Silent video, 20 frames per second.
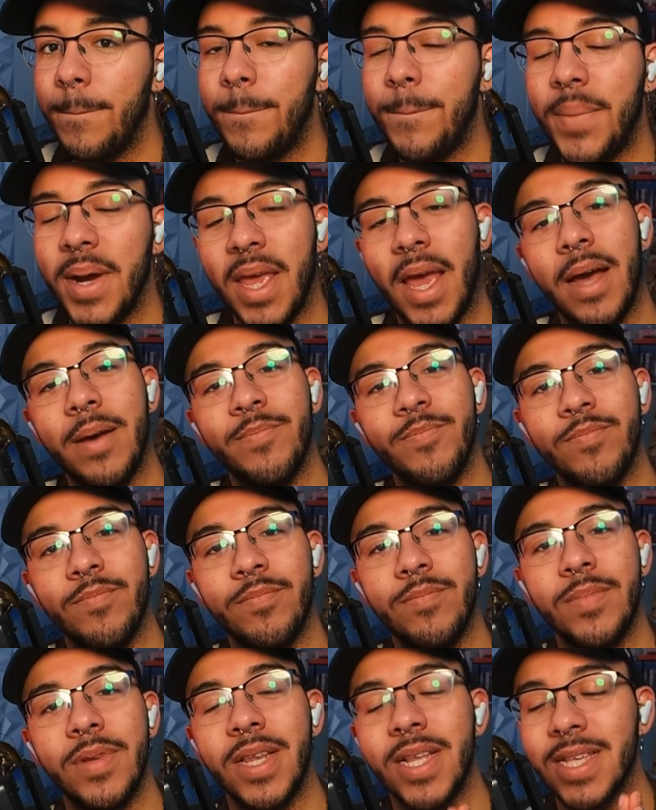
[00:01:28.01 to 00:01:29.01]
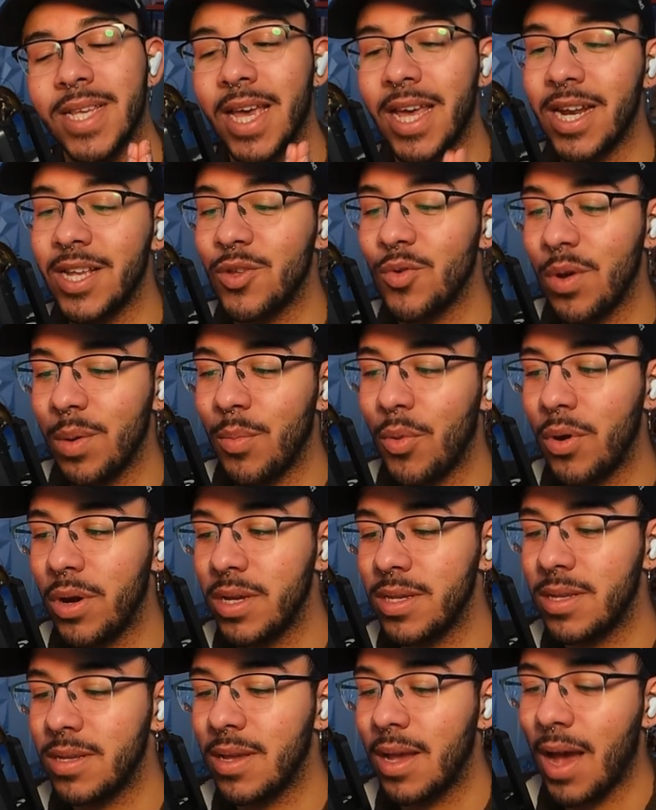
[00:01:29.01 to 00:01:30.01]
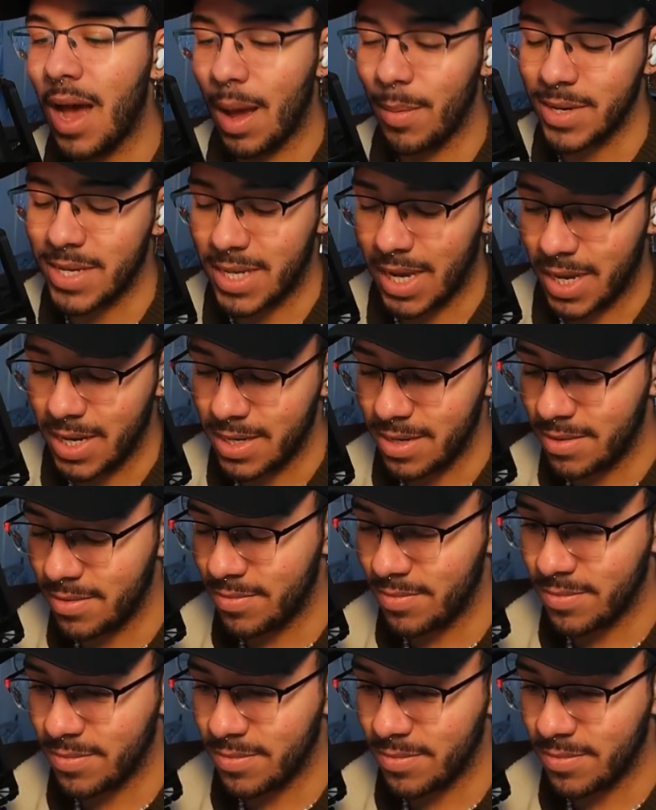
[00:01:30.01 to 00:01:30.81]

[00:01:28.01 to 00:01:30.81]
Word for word: But yeah, let's get into it, boys. I'm excited.